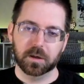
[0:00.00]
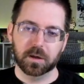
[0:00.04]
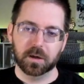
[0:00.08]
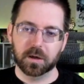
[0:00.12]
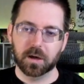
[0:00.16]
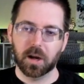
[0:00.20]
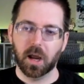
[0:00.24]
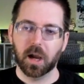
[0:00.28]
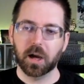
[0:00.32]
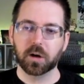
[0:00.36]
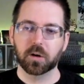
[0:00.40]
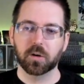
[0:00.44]

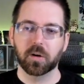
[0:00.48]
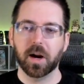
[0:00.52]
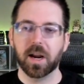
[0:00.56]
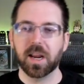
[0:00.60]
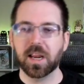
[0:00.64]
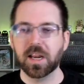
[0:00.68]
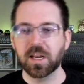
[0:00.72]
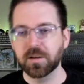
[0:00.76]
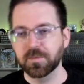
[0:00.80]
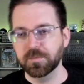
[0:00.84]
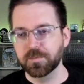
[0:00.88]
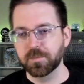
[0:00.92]
Not
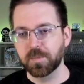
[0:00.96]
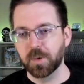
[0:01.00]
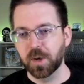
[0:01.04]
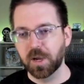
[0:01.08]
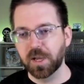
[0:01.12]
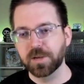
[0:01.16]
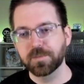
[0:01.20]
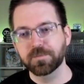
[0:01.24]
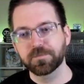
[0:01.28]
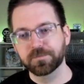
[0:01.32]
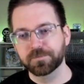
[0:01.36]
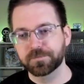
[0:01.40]
great,
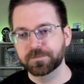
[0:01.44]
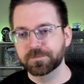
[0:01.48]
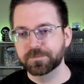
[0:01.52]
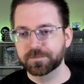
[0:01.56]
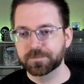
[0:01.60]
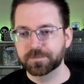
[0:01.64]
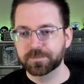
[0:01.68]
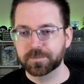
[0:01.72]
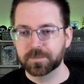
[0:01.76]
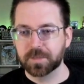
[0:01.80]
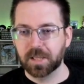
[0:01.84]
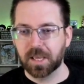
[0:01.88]
but
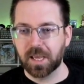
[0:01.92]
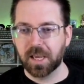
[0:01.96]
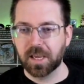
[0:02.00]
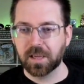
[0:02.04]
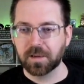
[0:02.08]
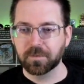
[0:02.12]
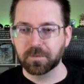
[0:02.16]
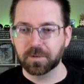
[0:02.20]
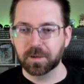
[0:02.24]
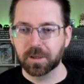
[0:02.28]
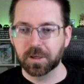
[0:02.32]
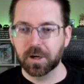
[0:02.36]
hey,
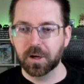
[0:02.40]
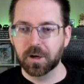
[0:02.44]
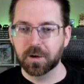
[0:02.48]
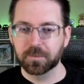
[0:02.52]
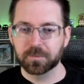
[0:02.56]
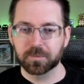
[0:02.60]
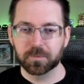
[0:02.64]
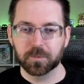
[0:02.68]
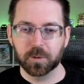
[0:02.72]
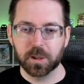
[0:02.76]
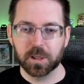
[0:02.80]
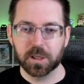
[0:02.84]
you know,
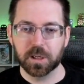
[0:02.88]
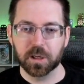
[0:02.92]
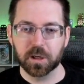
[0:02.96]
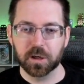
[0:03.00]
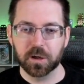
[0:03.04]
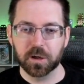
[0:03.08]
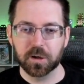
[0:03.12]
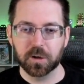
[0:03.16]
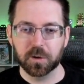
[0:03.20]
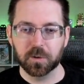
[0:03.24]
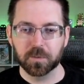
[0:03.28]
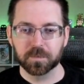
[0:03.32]
what are you going to
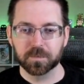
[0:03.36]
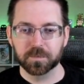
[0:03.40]
do?